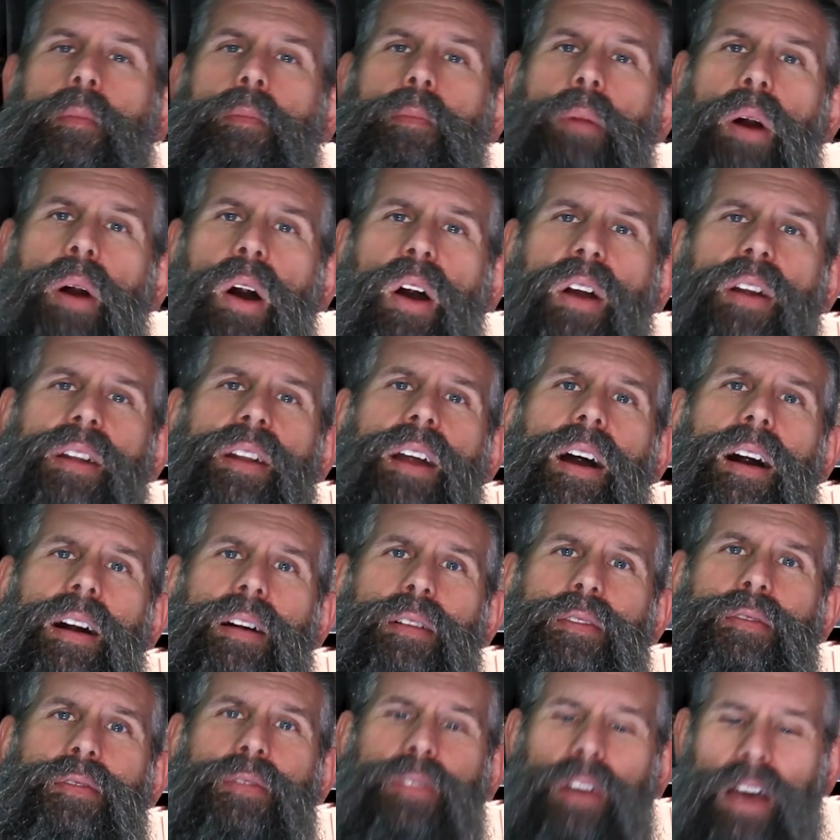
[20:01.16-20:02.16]
part
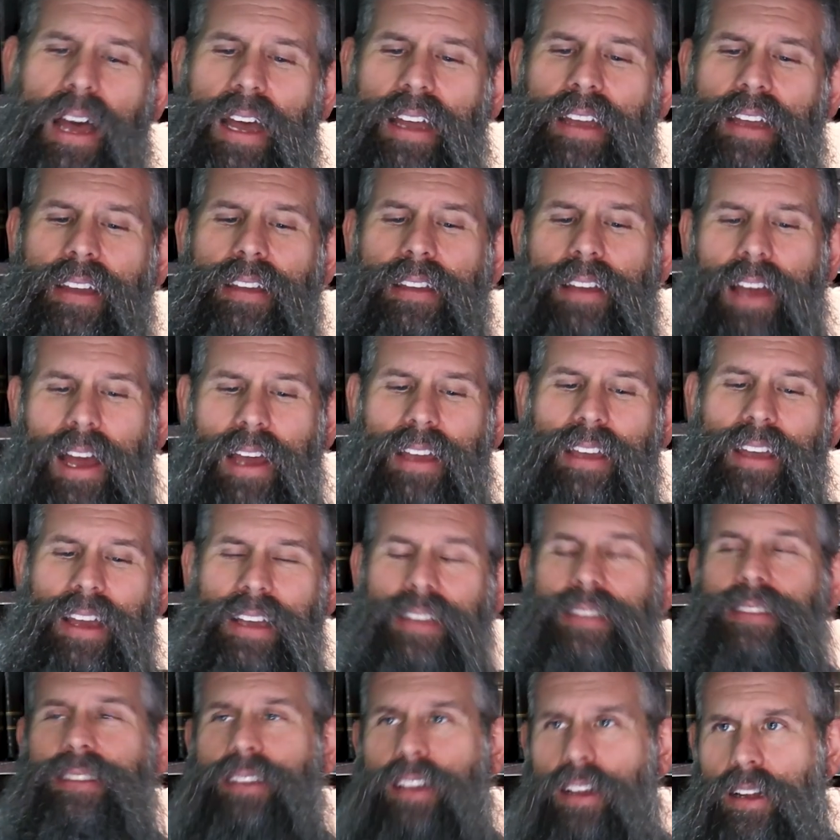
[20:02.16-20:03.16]
of, I
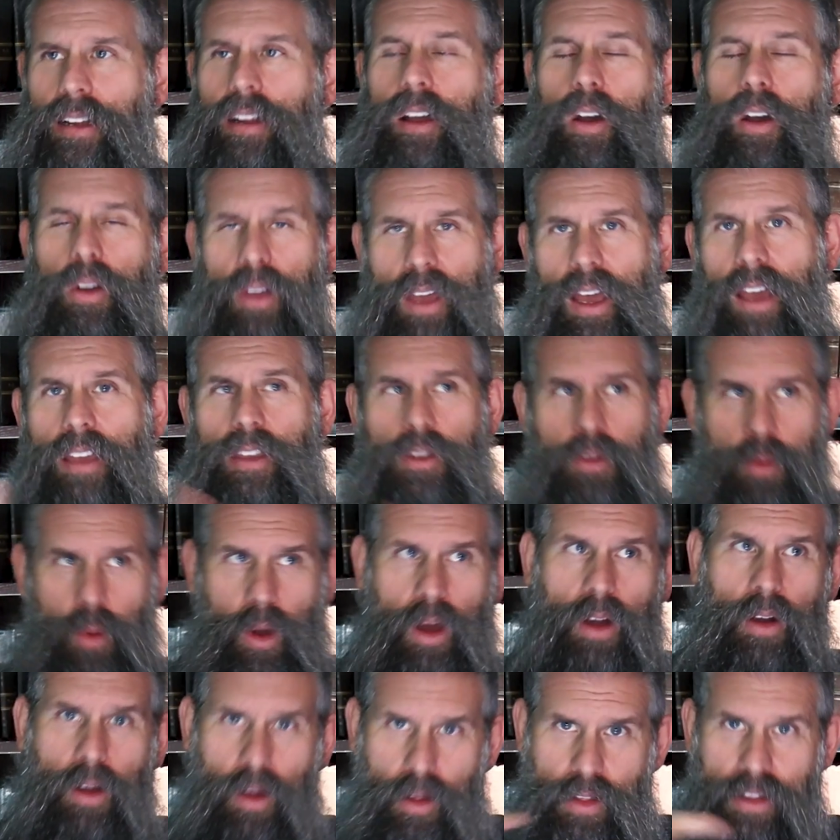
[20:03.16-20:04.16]
guess, yeah, okay, you
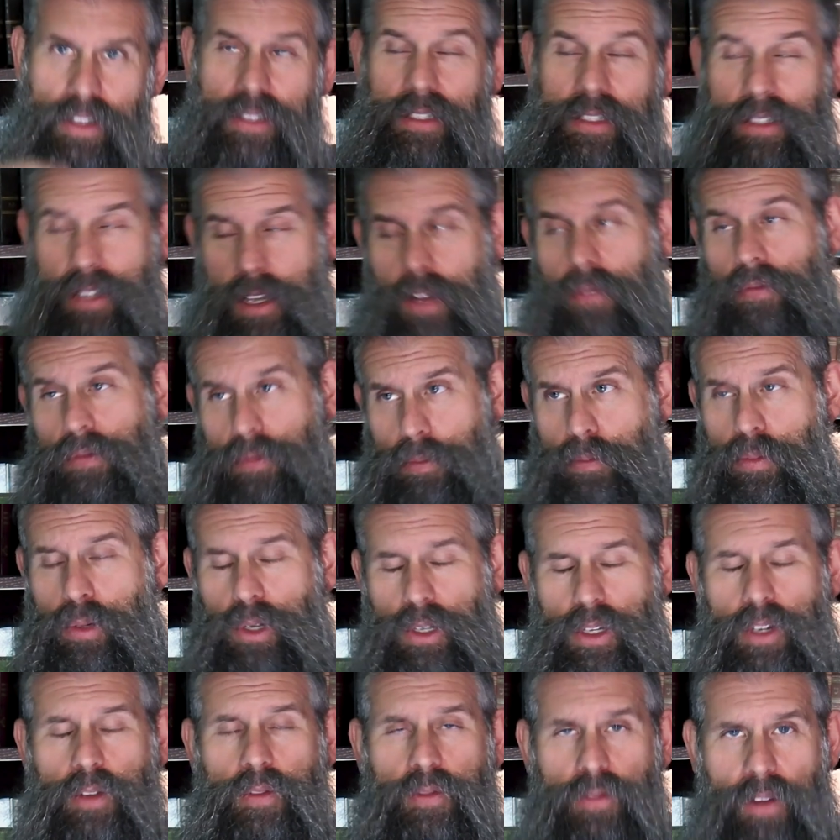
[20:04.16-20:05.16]
want all this stuff,
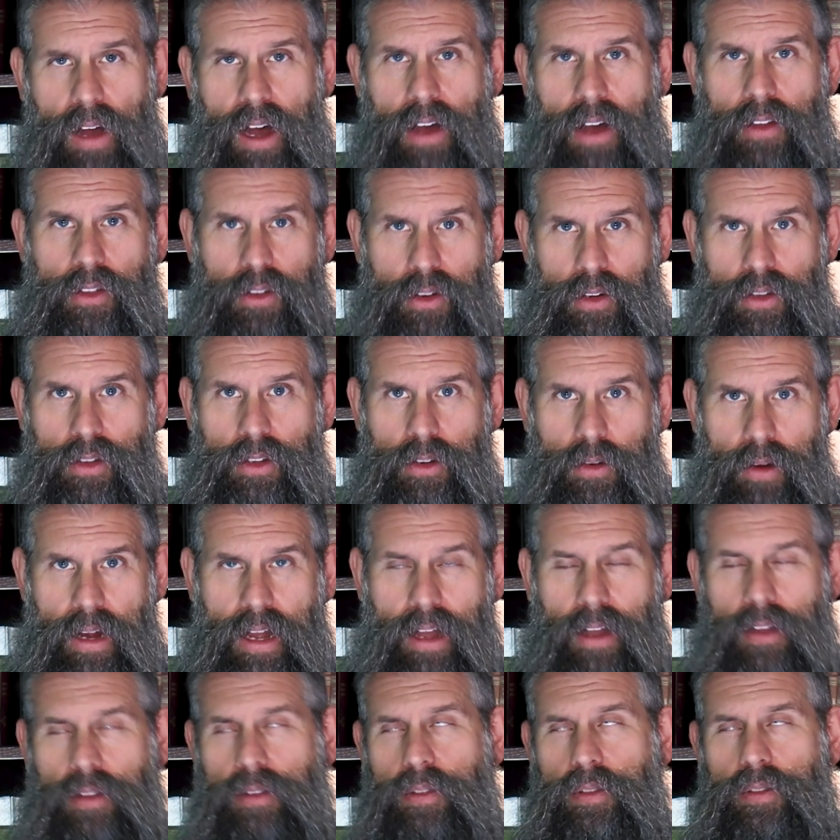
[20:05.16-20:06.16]
put your father in the
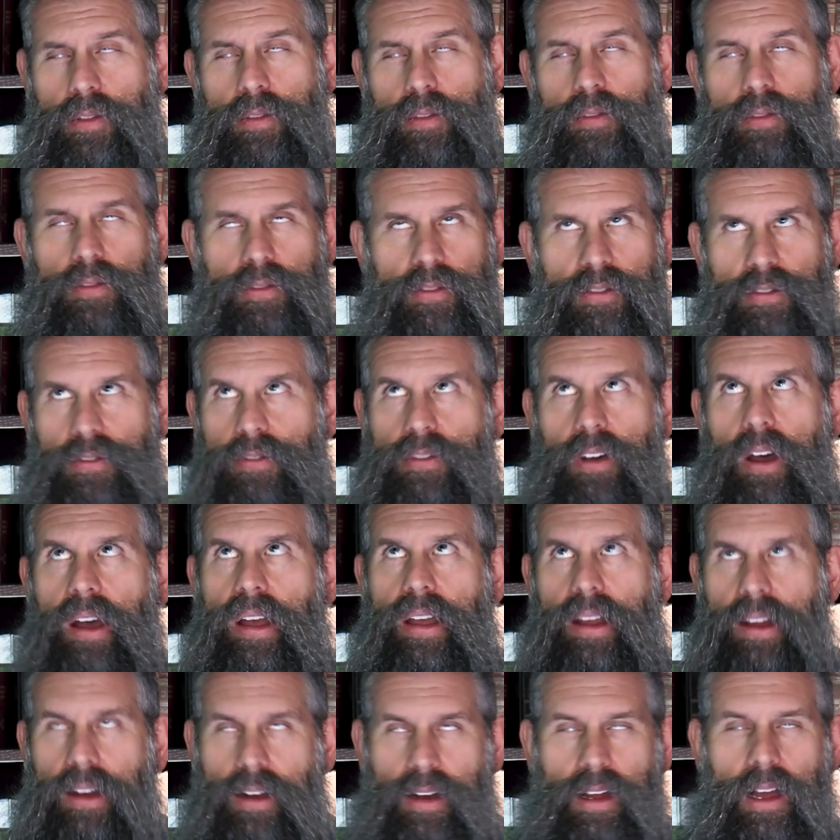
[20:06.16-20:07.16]
ground.
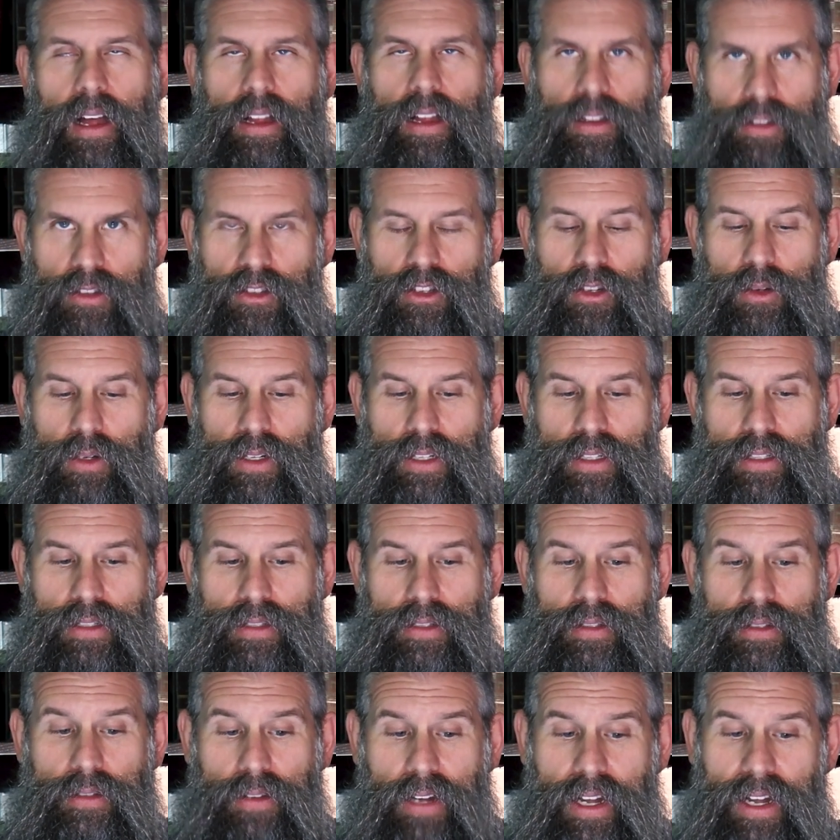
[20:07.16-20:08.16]
Fine, I'll do it,
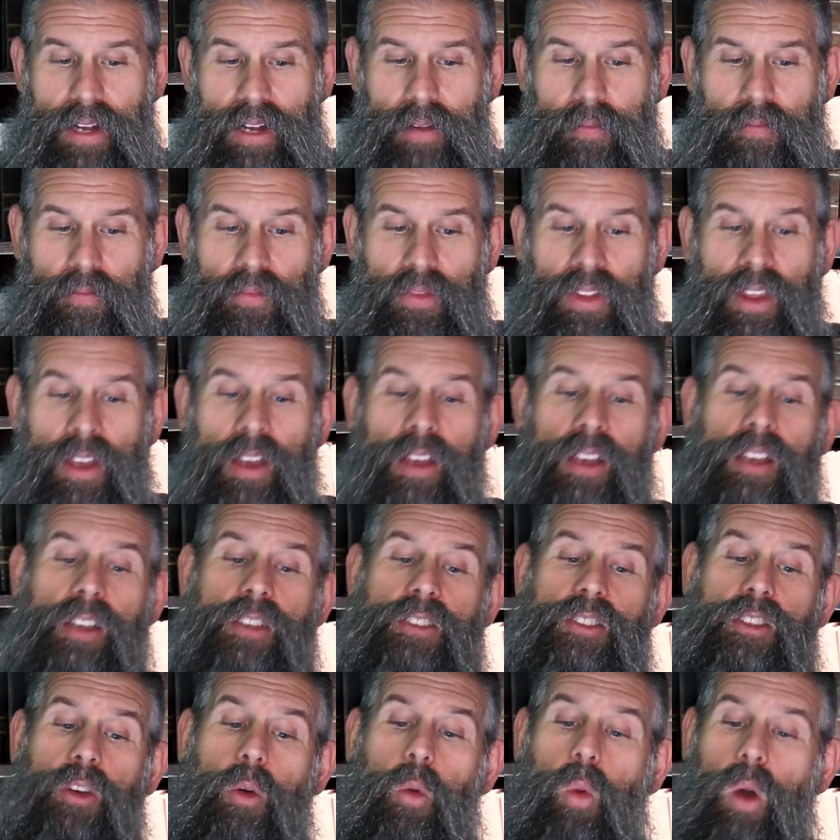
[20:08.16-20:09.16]
right?
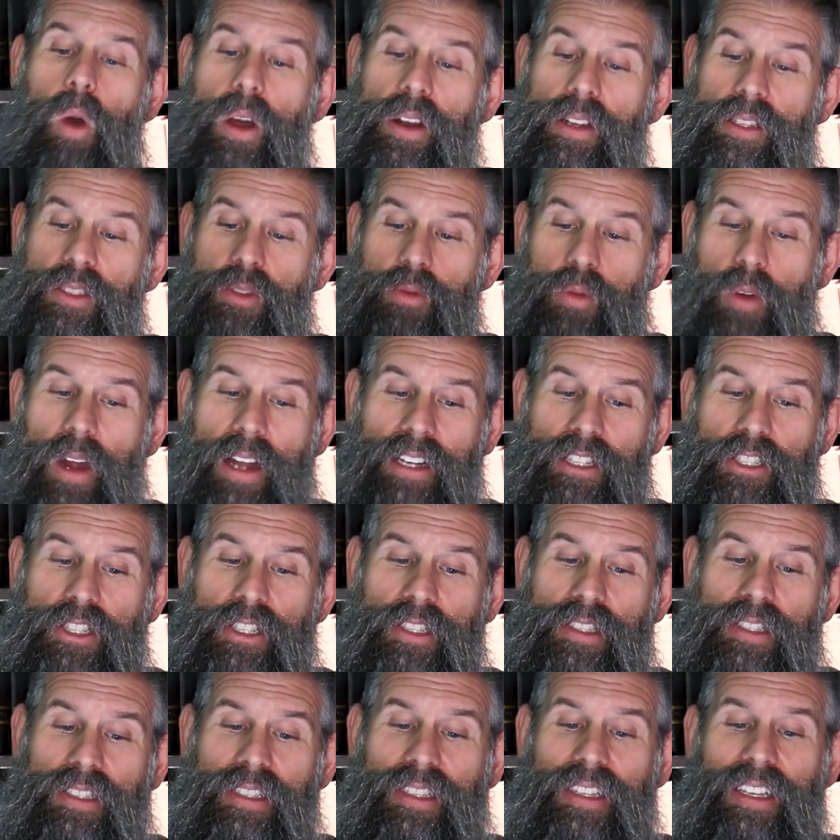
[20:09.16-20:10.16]
So one is
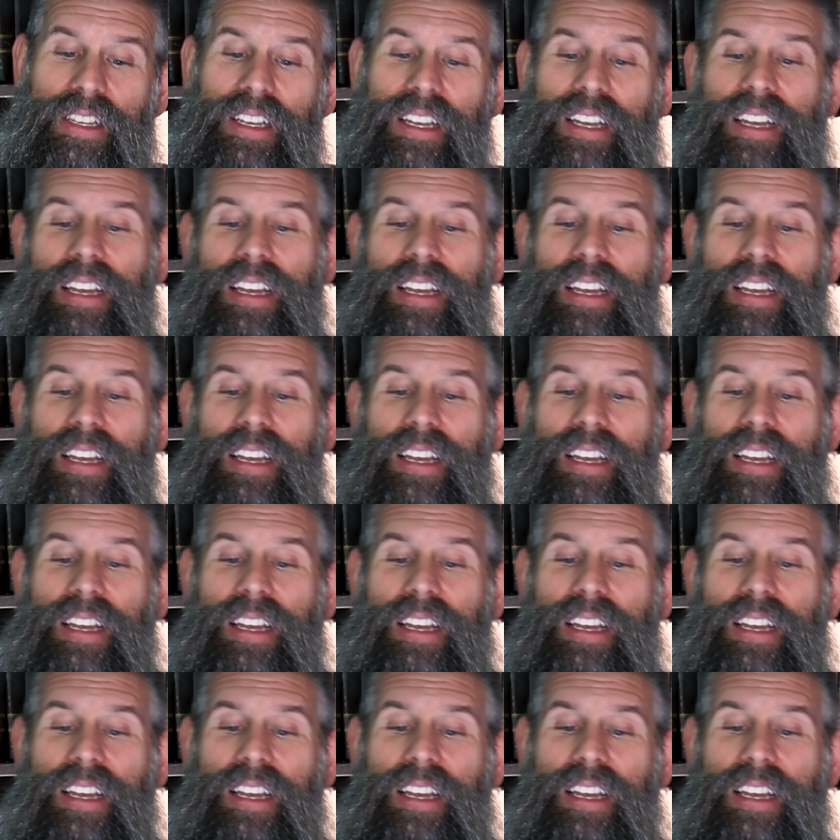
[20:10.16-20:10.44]
righteous,